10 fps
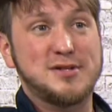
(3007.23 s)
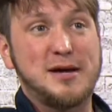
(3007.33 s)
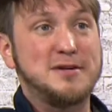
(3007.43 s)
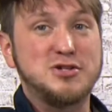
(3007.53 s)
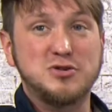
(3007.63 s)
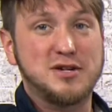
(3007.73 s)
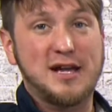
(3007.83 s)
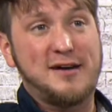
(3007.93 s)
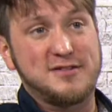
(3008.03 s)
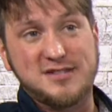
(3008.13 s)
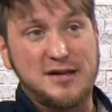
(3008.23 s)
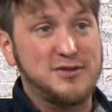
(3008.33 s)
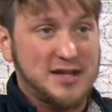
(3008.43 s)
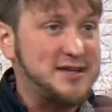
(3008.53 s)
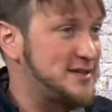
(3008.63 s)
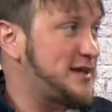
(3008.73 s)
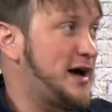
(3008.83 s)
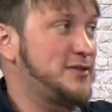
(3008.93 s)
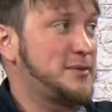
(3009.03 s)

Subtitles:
That means you could have a 7th, 8th, and 9th.